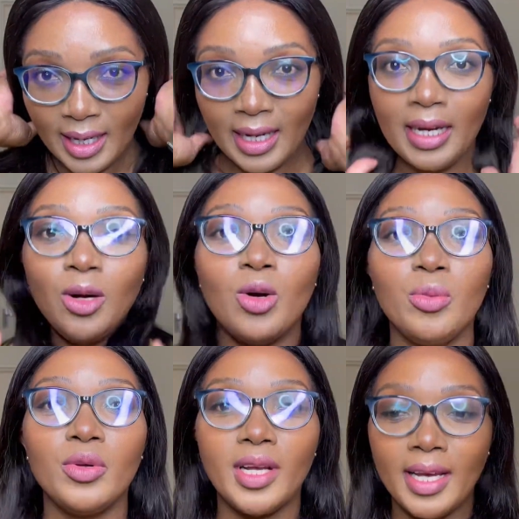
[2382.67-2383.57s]
I
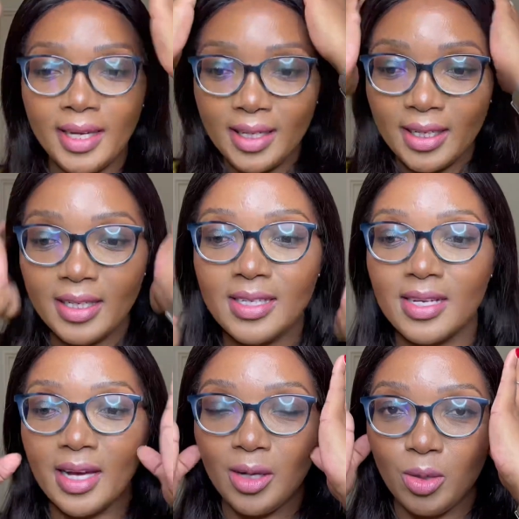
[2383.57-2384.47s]
hope you like it.
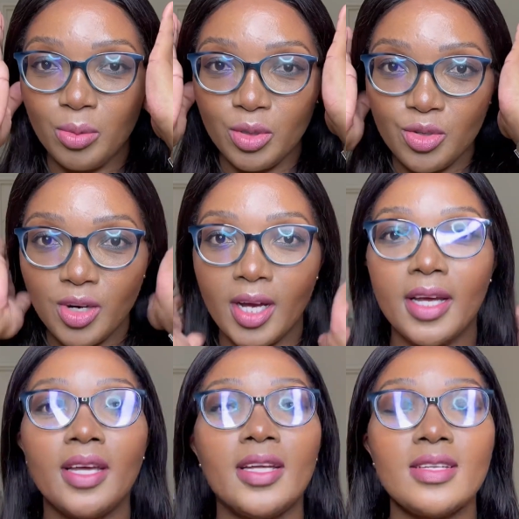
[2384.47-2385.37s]
I hope you try
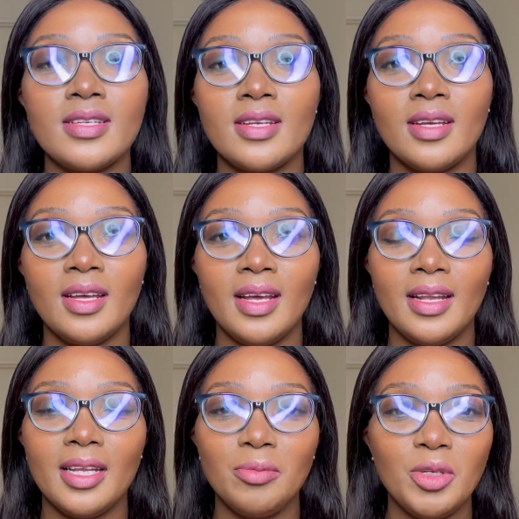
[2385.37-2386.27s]
it.
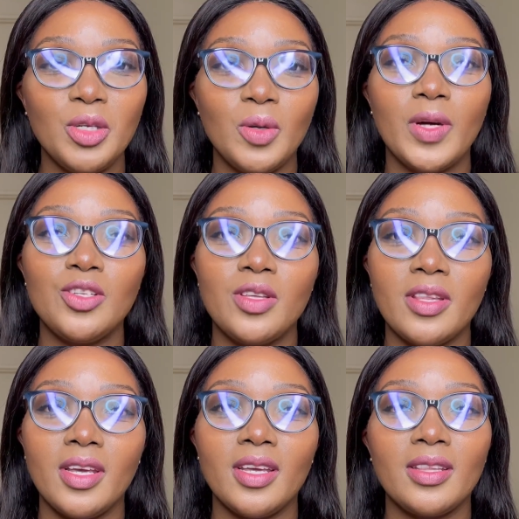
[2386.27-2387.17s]
Let me know what you
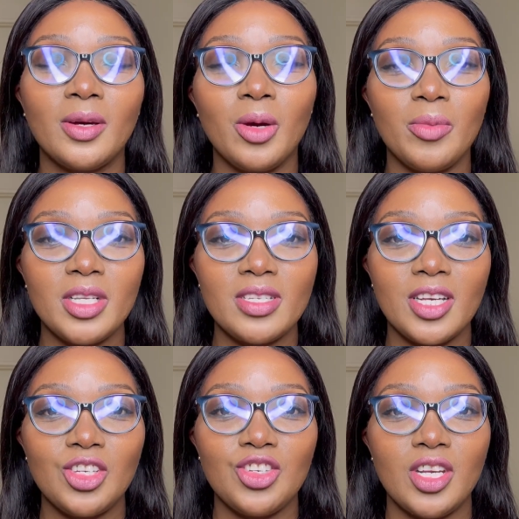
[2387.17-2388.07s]
think in the comment
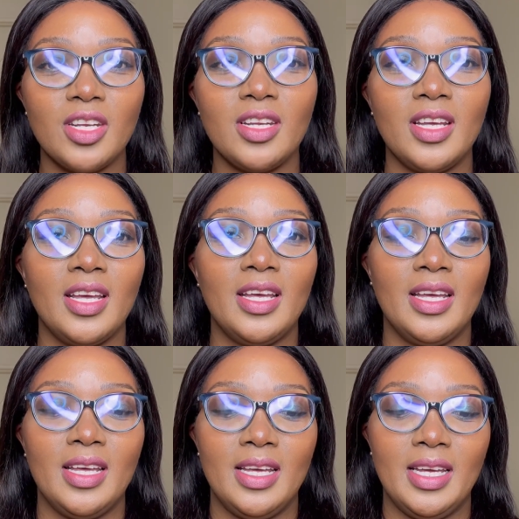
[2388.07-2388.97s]
section.
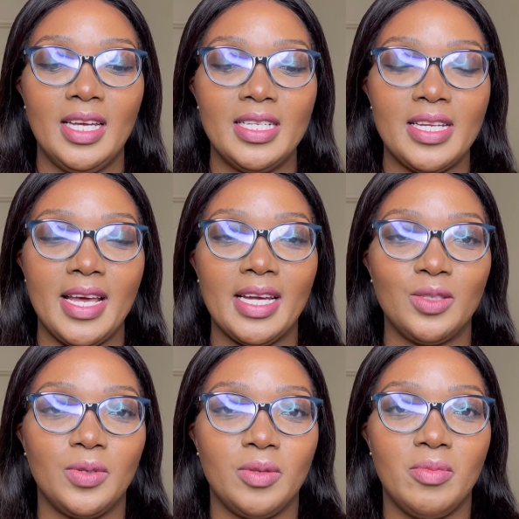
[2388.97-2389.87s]
Interact
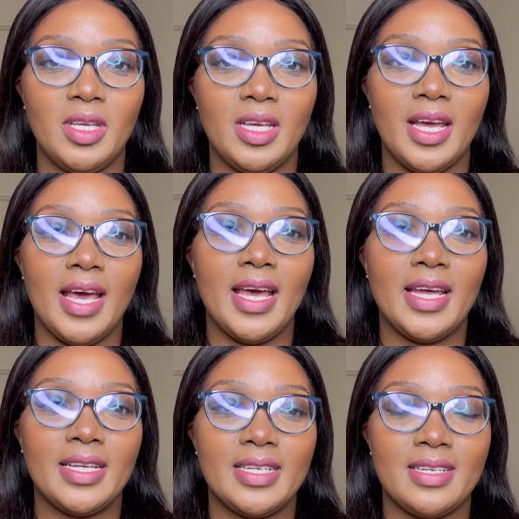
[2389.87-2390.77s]
with me,
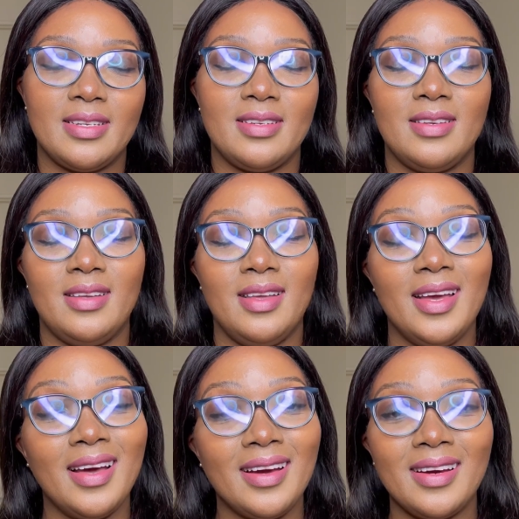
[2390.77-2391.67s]
and
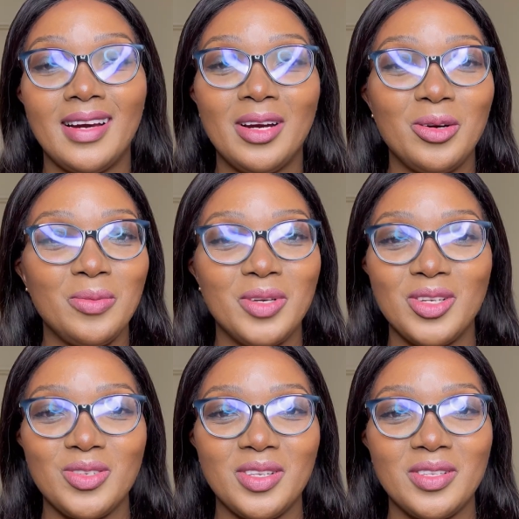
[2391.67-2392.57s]
yeah, I hope you
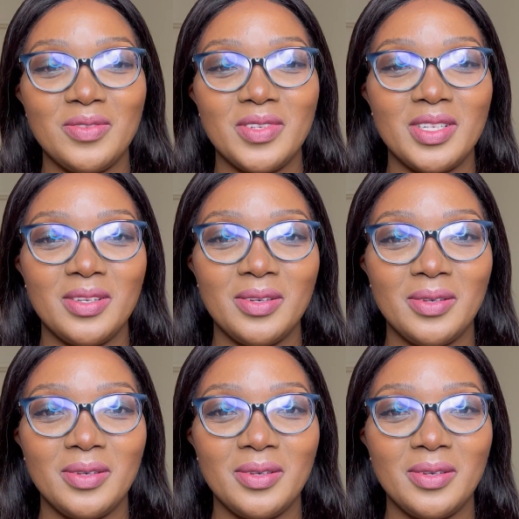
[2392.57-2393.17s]
enjoyed this video.